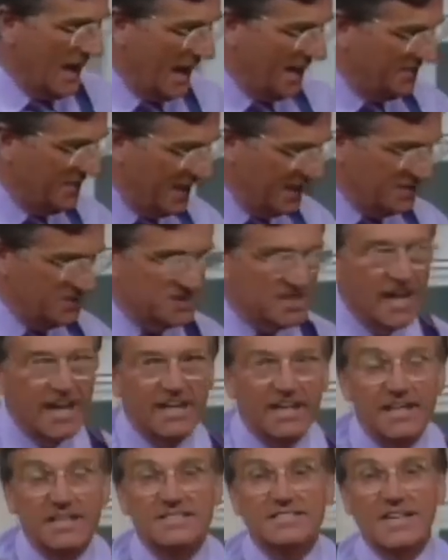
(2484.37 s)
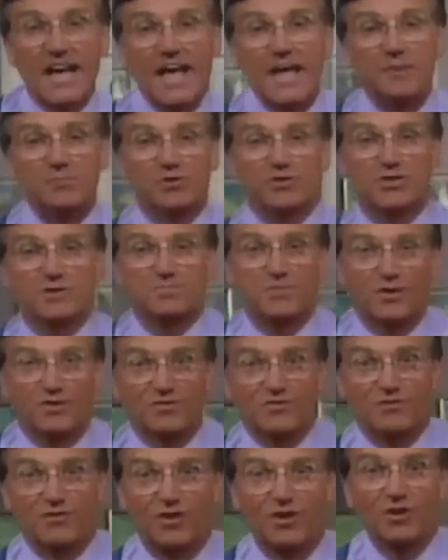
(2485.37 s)
and then take a
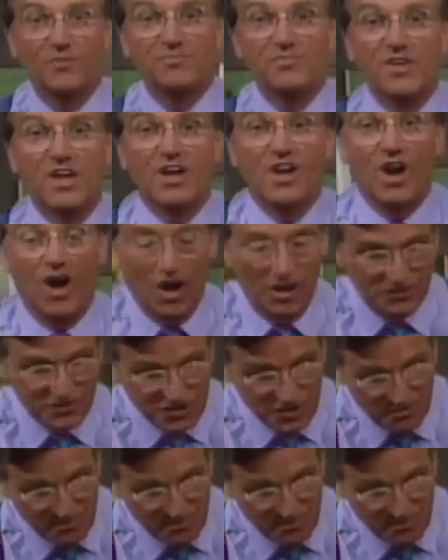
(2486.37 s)
tablespoonful of